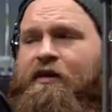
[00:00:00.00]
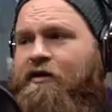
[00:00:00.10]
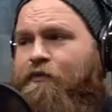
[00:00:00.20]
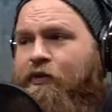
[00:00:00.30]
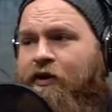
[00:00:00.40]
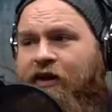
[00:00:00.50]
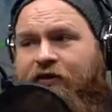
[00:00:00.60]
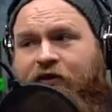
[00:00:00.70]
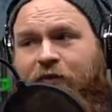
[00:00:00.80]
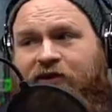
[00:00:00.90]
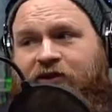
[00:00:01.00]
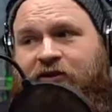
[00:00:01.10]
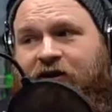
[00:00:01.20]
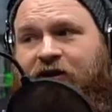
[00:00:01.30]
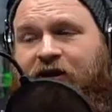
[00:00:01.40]
putting that
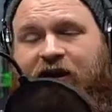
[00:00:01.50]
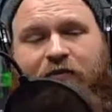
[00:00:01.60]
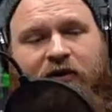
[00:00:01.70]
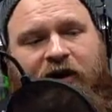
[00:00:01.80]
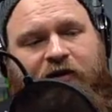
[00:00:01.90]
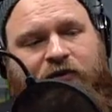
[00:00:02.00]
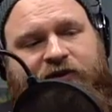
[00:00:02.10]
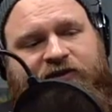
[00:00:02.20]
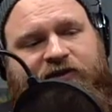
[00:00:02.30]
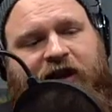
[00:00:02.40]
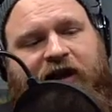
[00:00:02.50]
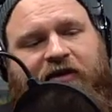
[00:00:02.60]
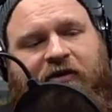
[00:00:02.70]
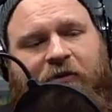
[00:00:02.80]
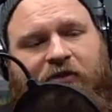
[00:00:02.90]
thermistor in the heat break with a stock
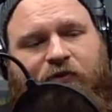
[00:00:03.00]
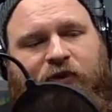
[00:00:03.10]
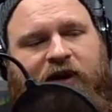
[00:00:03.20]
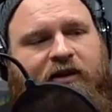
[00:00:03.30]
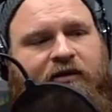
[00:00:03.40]
R3